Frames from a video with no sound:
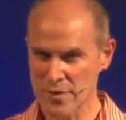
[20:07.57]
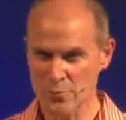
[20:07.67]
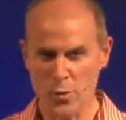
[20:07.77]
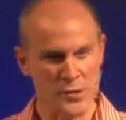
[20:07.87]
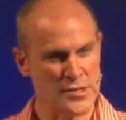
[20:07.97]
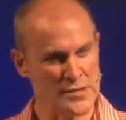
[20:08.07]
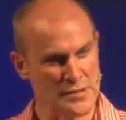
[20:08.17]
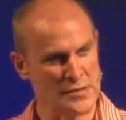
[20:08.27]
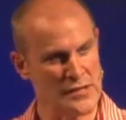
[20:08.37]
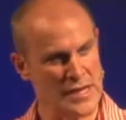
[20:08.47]
What was
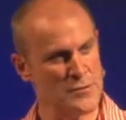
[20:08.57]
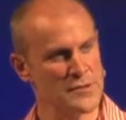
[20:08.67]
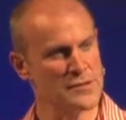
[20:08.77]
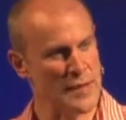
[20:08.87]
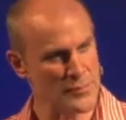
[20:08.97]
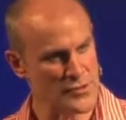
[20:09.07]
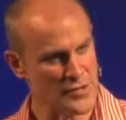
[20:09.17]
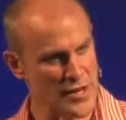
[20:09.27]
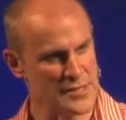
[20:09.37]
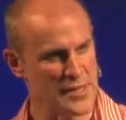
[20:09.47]
Jesus doing? He was
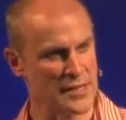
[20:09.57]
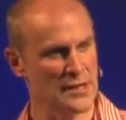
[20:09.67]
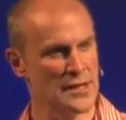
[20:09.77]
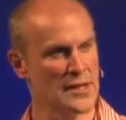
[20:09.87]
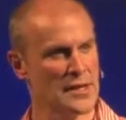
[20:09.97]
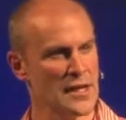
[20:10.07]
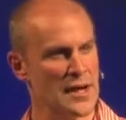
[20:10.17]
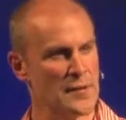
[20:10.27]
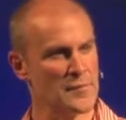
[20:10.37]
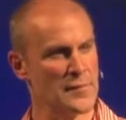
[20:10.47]
demonstrating
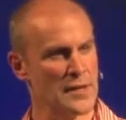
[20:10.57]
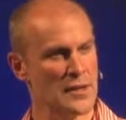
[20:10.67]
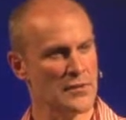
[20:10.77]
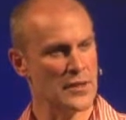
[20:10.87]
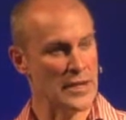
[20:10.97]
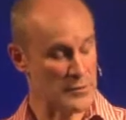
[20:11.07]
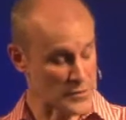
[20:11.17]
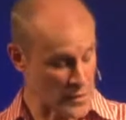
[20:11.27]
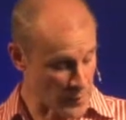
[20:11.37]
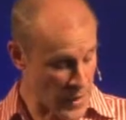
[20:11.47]
that it
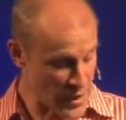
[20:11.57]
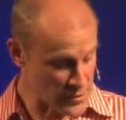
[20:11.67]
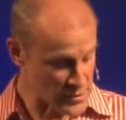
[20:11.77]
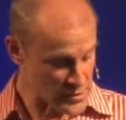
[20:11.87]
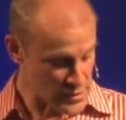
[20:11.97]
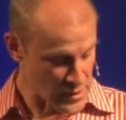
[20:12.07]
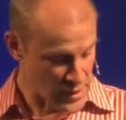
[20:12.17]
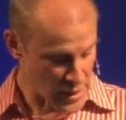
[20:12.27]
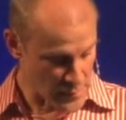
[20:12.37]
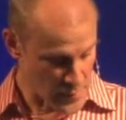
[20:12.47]
was about
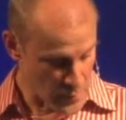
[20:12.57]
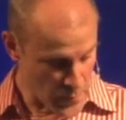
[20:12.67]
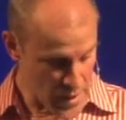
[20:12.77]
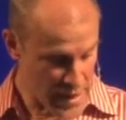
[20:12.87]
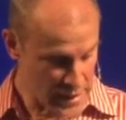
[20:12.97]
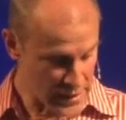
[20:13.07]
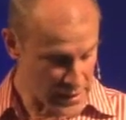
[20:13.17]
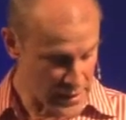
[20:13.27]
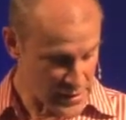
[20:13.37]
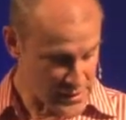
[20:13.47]
being
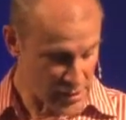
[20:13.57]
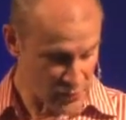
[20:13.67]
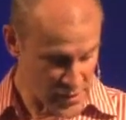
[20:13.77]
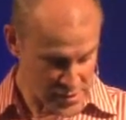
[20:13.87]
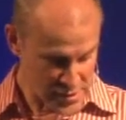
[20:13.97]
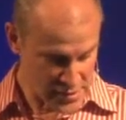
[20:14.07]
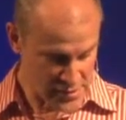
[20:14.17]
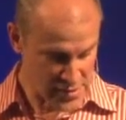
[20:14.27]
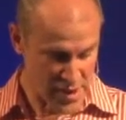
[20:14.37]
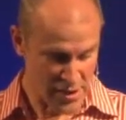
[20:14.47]
selfless, to
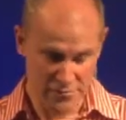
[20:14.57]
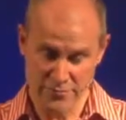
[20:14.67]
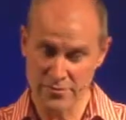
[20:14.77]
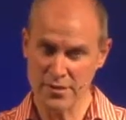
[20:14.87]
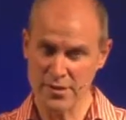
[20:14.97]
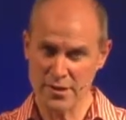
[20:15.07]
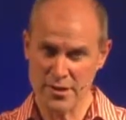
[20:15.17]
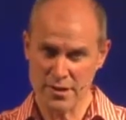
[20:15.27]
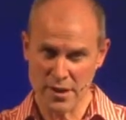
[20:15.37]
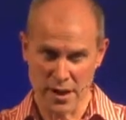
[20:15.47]
serve
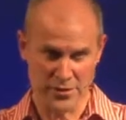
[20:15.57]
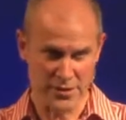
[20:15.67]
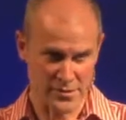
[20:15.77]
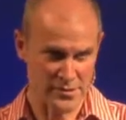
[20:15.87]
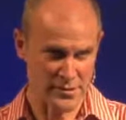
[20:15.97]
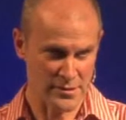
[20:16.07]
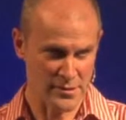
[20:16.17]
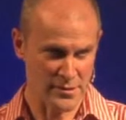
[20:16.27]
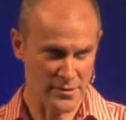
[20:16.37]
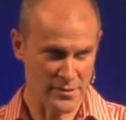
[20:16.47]
others
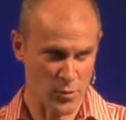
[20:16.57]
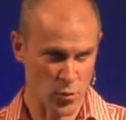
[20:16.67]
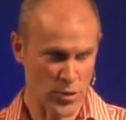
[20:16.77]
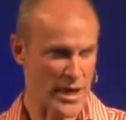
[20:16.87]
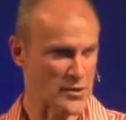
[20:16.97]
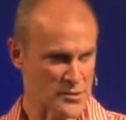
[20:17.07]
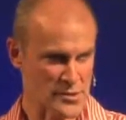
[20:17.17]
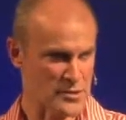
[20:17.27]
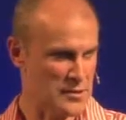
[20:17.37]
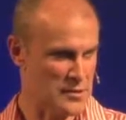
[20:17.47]
without,
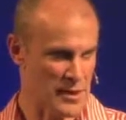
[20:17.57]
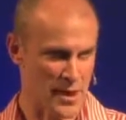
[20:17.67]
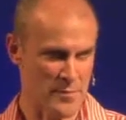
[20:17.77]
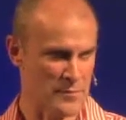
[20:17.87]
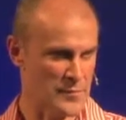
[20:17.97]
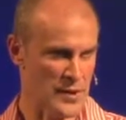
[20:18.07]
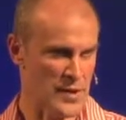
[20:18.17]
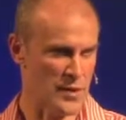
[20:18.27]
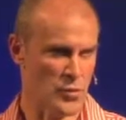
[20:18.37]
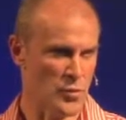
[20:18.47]
you
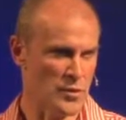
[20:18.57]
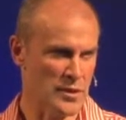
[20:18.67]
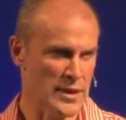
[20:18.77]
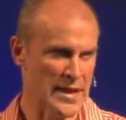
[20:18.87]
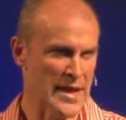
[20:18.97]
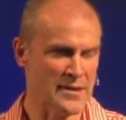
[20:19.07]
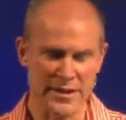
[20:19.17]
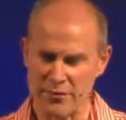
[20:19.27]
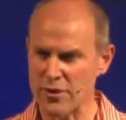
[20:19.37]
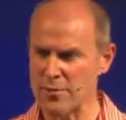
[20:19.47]
know, getting
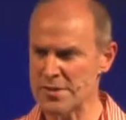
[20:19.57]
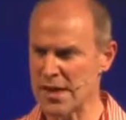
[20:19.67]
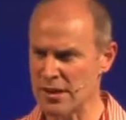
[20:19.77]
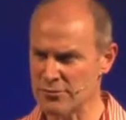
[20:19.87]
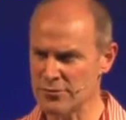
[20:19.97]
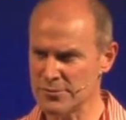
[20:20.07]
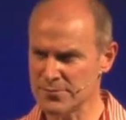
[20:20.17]
anything for himself.